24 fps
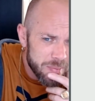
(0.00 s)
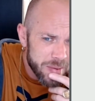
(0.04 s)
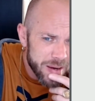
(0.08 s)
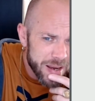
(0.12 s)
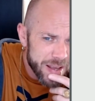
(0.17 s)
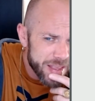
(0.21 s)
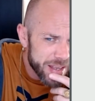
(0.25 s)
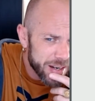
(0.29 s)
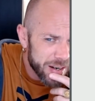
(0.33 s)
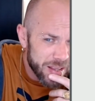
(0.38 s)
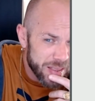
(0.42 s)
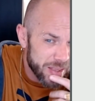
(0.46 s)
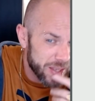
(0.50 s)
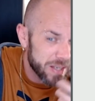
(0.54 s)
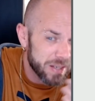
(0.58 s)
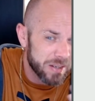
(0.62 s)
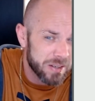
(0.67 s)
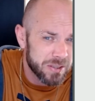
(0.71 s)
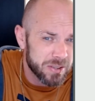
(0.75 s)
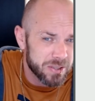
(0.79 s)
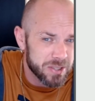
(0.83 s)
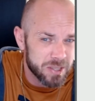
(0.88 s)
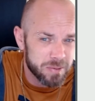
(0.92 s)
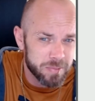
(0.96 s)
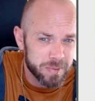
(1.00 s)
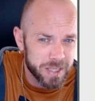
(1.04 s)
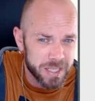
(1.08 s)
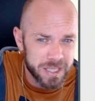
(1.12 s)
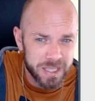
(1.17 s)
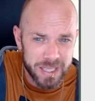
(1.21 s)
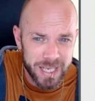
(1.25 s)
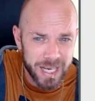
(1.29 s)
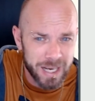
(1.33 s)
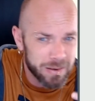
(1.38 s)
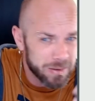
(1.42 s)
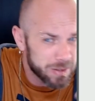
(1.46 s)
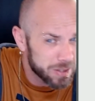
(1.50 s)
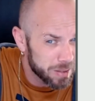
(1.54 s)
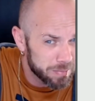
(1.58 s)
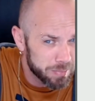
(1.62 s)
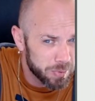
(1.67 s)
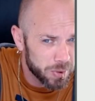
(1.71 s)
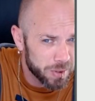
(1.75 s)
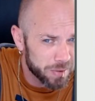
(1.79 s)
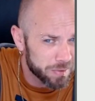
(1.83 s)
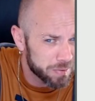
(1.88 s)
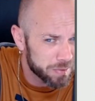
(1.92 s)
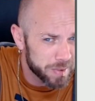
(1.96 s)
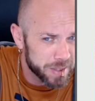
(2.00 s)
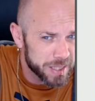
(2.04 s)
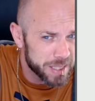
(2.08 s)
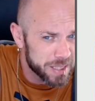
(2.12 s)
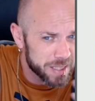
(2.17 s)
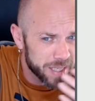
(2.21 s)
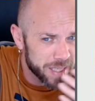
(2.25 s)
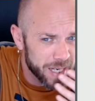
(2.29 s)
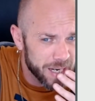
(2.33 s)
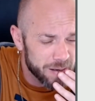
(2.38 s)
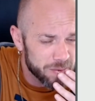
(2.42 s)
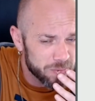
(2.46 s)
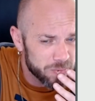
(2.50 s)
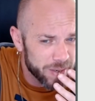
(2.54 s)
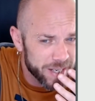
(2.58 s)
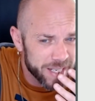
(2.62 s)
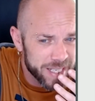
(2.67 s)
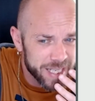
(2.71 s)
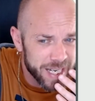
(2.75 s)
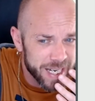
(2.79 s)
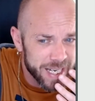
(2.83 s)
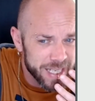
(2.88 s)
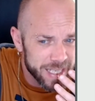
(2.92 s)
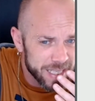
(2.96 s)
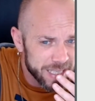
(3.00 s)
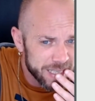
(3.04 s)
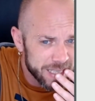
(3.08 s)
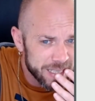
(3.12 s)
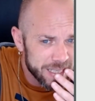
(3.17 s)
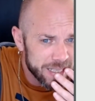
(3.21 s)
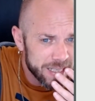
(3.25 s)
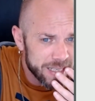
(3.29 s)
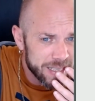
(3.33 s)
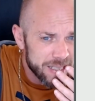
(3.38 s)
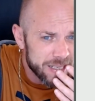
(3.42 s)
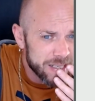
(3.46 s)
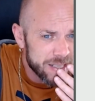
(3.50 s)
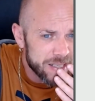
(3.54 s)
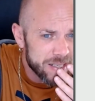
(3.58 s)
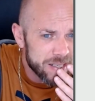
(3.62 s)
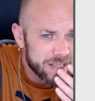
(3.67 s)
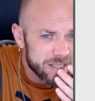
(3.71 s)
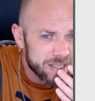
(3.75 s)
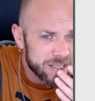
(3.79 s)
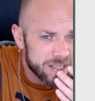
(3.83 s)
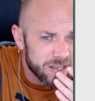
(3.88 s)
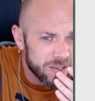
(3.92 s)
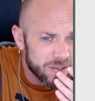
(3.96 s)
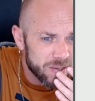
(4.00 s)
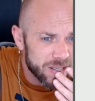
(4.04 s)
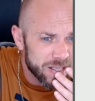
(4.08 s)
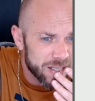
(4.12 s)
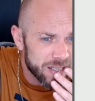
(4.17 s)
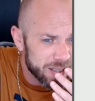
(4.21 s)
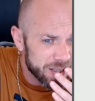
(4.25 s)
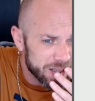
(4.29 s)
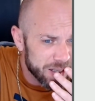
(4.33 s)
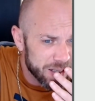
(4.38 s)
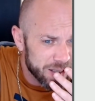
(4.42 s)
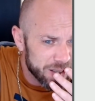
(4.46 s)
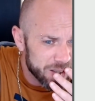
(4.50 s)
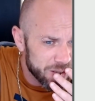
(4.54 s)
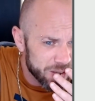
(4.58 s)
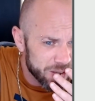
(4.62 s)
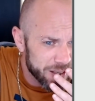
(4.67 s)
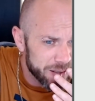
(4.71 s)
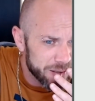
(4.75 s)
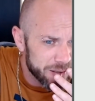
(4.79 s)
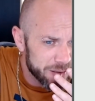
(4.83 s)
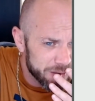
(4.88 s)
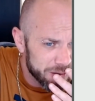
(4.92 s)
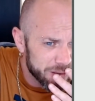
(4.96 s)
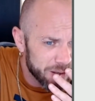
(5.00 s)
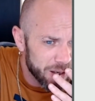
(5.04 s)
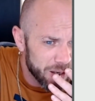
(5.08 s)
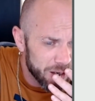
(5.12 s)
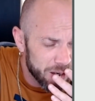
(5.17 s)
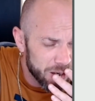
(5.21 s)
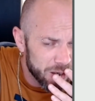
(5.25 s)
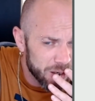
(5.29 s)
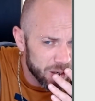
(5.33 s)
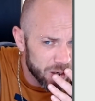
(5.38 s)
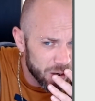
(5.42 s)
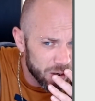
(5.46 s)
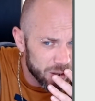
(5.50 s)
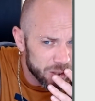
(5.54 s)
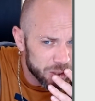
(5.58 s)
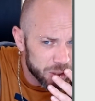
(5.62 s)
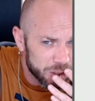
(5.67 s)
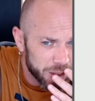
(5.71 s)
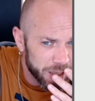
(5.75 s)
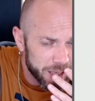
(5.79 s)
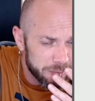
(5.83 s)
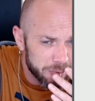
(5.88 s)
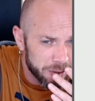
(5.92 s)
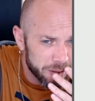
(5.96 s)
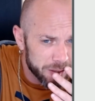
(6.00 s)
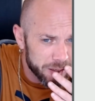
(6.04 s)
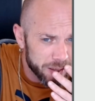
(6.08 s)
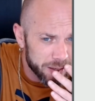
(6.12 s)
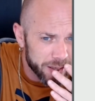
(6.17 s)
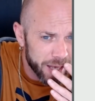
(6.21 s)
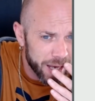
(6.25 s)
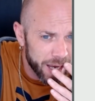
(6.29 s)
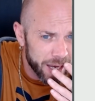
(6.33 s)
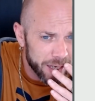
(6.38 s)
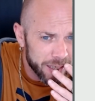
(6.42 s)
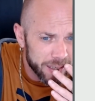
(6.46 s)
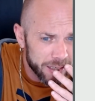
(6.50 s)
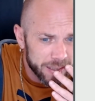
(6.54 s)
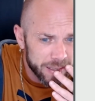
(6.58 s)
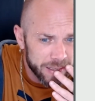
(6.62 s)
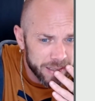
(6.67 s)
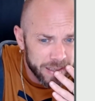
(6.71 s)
and then I think I got some discount because I bought it from a discount retailer. So I got it a lot cheaper than that.